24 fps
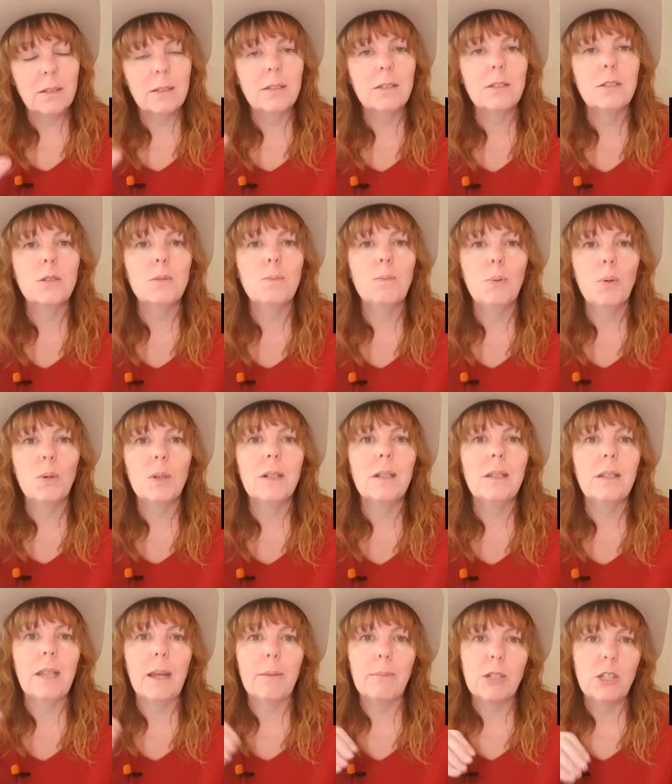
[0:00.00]
to put
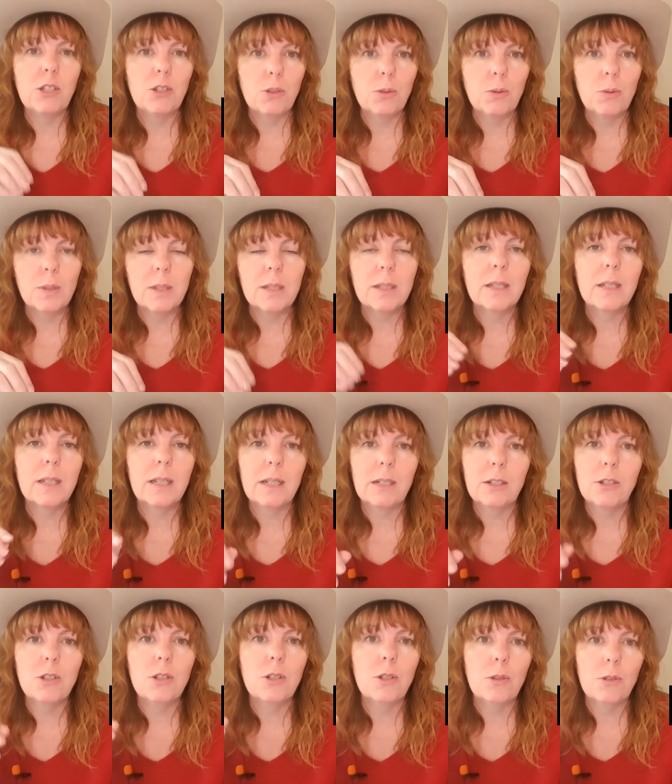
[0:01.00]
lemon juice
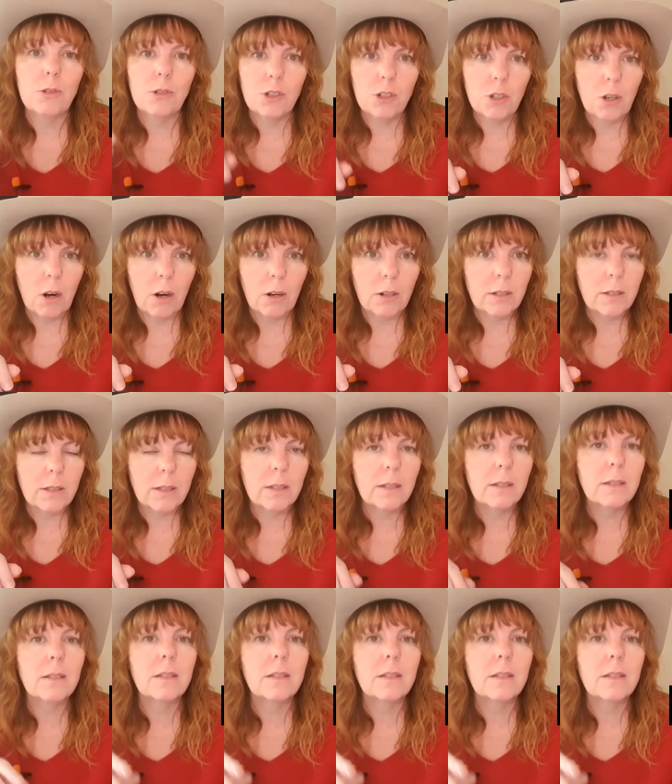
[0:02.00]
into your jars